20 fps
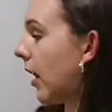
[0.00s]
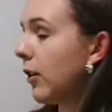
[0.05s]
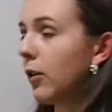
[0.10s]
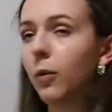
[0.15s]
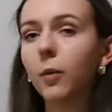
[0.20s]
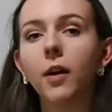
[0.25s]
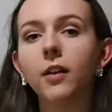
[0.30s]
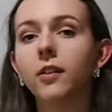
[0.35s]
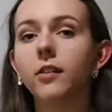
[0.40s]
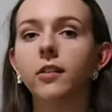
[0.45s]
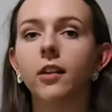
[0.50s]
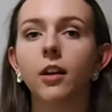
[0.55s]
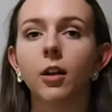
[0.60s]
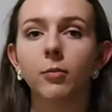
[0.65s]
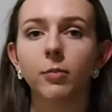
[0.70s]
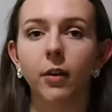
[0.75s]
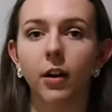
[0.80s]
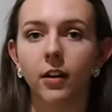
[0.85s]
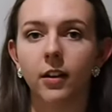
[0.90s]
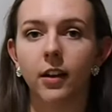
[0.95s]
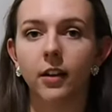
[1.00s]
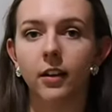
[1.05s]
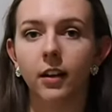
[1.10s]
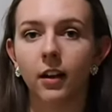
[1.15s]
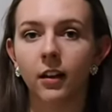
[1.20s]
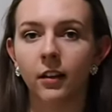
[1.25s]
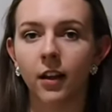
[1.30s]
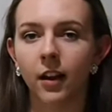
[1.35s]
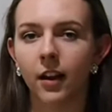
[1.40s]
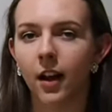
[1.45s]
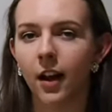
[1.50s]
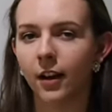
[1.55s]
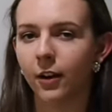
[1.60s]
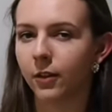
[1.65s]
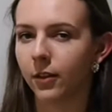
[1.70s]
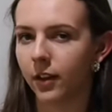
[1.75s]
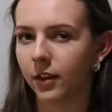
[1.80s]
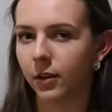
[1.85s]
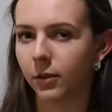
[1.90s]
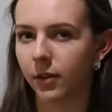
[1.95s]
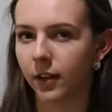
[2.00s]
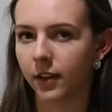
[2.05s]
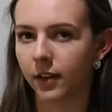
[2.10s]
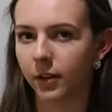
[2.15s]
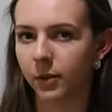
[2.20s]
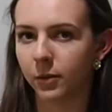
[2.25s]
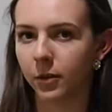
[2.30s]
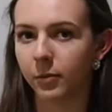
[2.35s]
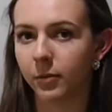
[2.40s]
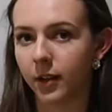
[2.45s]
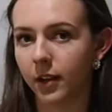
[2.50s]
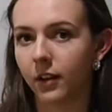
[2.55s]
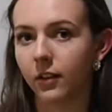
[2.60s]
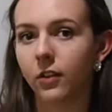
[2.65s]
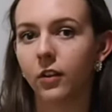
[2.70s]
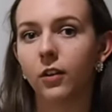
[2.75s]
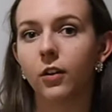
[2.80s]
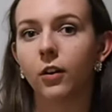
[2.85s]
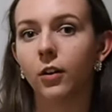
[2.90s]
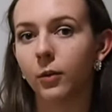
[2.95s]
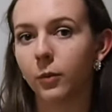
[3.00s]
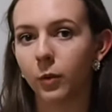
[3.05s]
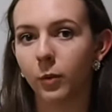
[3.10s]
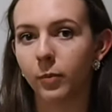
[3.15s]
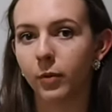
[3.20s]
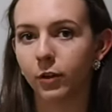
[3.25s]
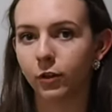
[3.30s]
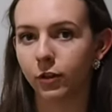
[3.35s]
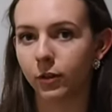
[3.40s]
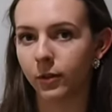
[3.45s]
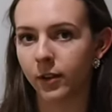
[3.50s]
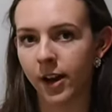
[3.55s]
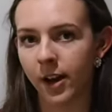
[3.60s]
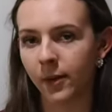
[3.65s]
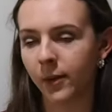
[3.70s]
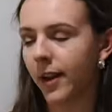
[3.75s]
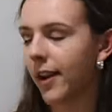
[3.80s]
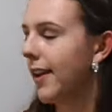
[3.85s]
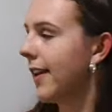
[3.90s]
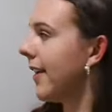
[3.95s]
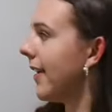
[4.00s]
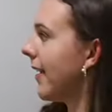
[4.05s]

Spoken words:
And you'll want to set up parking a lot higher than you think you would because the current will push you down.